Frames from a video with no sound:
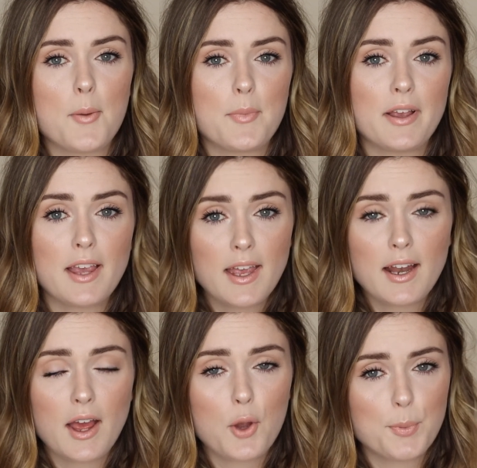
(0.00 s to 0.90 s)

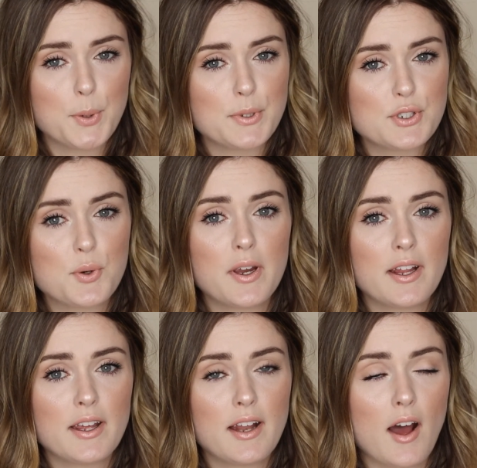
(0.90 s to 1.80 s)
Again, I hope you enjoyed
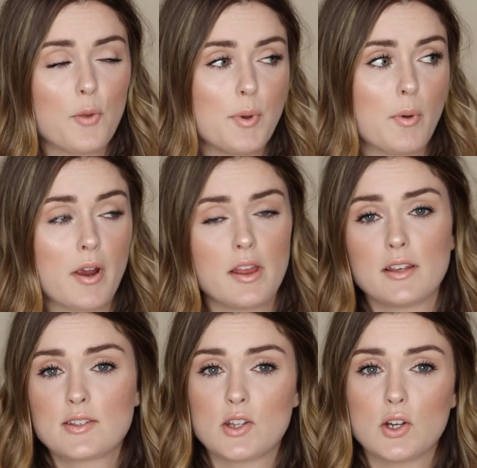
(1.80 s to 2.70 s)
it. I'll be wearing
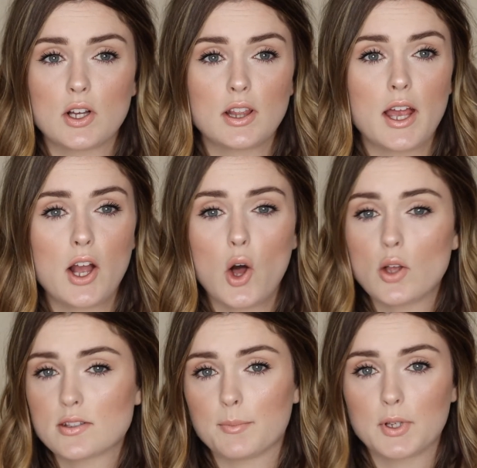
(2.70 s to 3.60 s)
this look like all
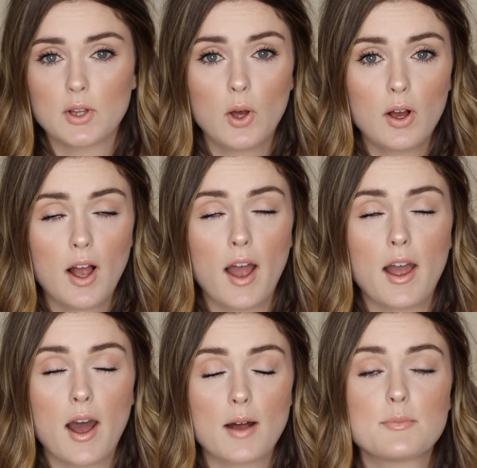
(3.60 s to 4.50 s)
summer long. I
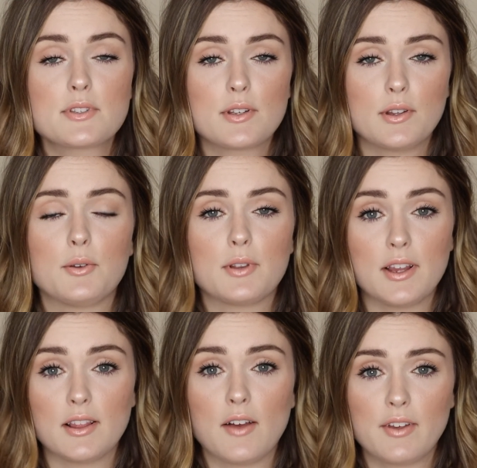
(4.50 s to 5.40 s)
absolutely
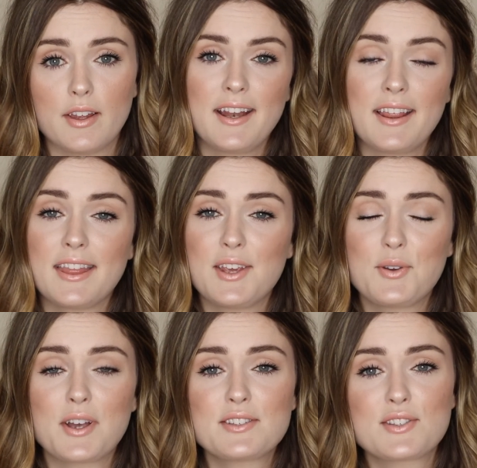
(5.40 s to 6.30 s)
love it. Thank you
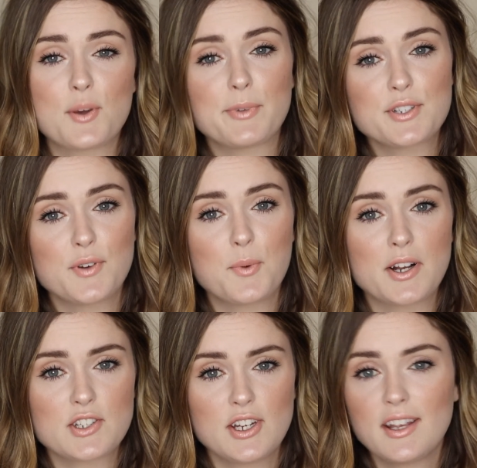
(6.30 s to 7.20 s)
guys so much for
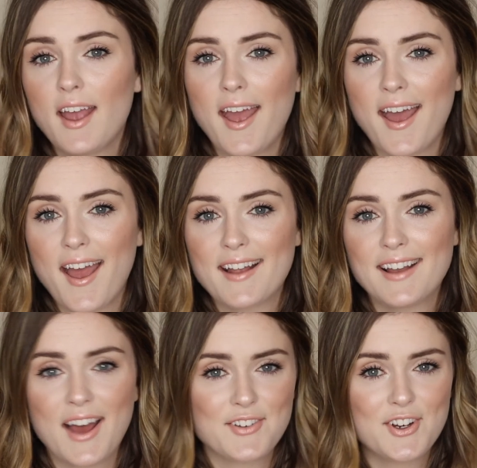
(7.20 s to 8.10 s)
watching, and
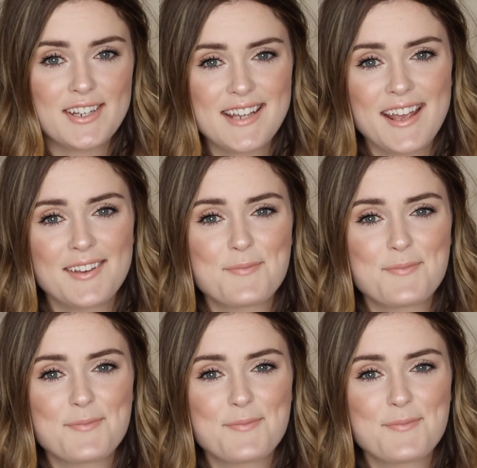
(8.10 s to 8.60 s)
have a great day.